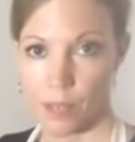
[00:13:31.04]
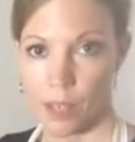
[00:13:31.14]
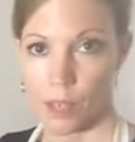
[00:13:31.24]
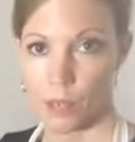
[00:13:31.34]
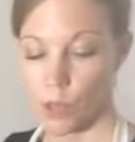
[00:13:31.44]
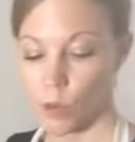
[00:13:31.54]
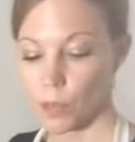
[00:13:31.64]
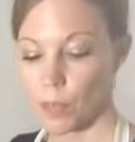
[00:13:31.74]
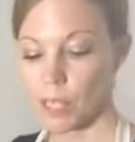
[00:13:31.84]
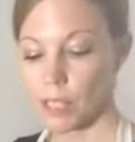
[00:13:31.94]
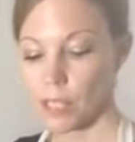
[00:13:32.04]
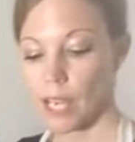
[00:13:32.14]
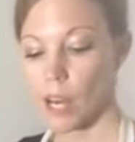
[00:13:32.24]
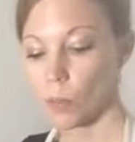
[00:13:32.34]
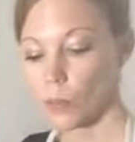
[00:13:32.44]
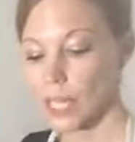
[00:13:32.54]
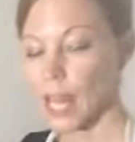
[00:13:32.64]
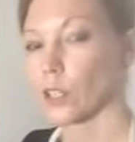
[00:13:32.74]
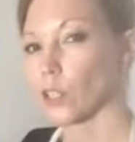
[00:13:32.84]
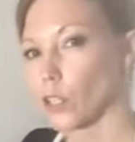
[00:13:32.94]
So it basically helps
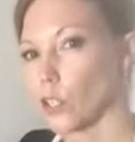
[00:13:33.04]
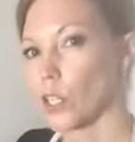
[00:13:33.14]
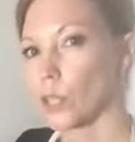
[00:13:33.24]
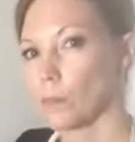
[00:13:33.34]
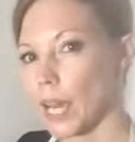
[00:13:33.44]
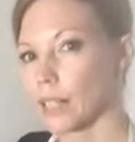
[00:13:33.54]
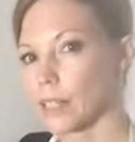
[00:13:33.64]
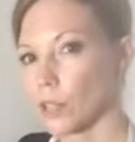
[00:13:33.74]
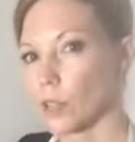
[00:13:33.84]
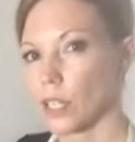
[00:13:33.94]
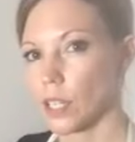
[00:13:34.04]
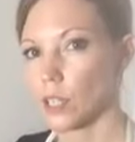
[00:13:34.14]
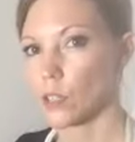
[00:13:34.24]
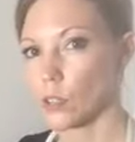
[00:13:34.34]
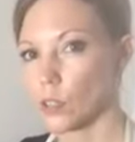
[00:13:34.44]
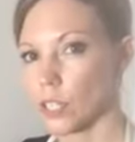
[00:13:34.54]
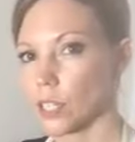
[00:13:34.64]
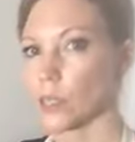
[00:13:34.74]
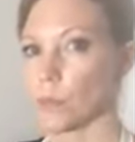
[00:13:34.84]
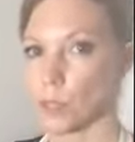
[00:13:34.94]
that good bacteria in your
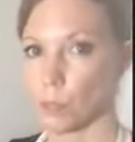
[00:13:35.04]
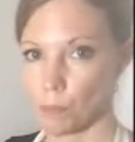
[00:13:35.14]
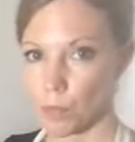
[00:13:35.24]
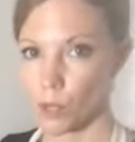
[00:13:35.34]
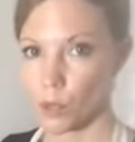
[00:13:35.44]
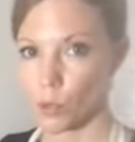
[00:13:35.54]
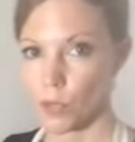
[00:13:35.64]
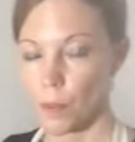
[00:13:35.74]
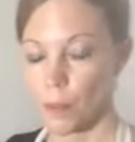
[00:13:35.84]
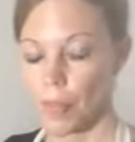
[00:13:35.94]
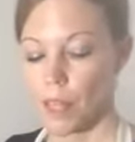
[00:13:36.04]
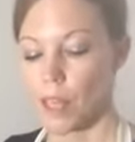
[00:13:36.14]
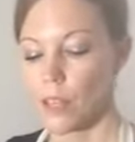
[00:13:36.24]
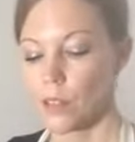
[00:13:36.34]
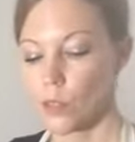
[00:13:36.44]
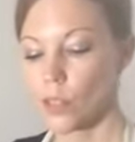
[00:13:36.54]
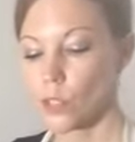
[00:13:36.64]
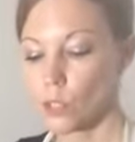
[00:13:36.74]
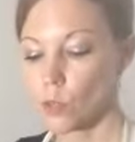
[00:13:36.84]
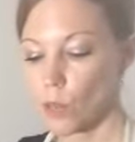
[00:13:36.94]
system to build. So it's a
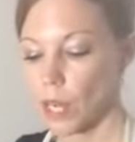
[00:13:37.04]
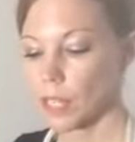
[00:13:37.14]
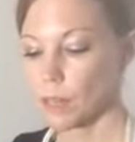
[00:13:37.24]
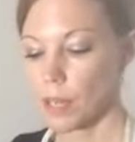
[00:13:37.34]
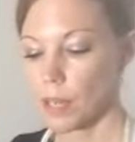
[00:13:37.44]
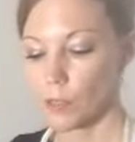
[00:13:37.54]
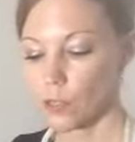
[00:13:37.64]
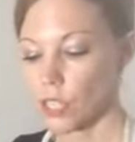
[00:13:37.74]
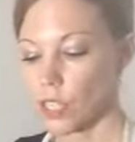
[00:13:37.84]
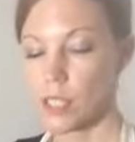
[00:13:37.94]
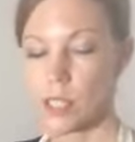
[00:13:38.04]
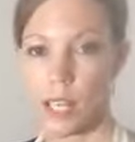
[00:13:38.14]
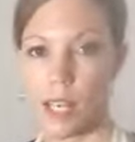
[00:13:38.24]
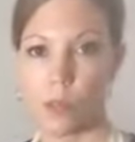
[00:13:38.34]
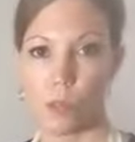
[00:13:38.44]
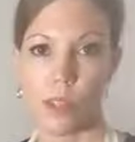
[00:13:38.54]
good way to make the cheese. And with the